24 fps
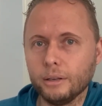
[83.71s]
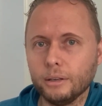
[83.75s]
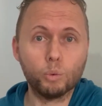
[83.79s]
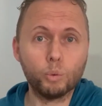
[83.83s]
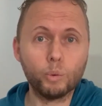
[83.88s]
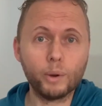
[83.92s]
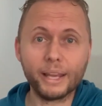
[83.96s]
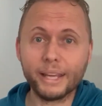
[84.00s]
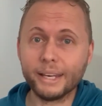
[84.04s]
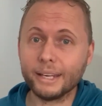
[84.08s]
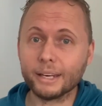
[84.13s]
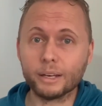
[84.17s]

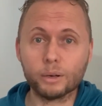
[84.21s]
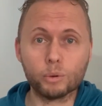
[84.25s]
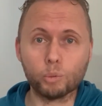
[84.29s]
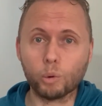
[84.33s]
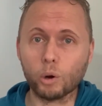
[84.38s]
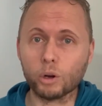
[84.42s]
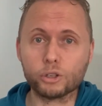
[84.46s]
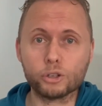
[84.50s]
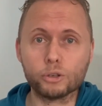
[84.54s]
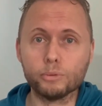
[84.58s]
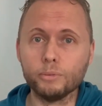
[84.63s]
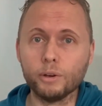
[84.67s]
We didn't
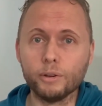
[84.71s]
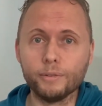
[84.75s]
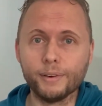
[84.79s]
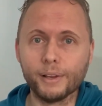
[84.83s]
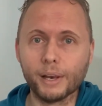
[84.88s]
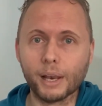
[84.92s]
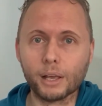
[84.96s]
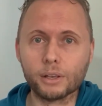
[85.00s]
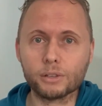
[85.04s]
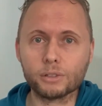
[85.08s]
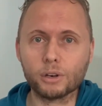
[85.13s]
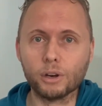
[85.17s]
watch a movie
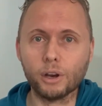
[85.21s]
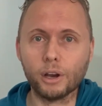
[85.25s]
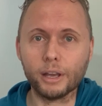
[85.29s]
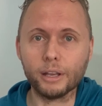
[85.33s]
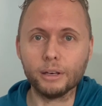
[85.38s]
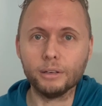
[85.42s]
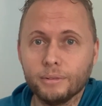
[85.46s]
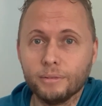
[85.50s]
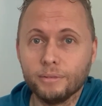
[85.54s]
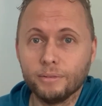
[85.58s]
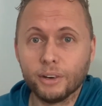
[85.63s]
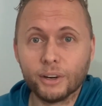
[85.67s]
last night.
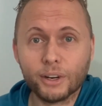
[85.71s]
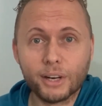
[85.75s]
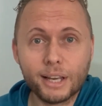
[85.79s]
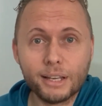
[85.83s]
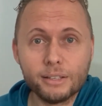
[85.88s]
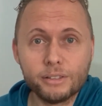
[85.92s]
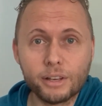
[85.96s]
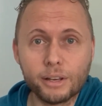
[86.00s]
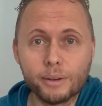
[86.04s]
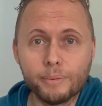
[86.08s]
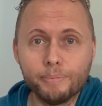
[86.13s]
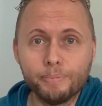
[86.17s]
Very
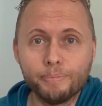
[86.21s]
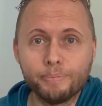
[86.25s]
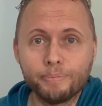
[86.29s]
easy.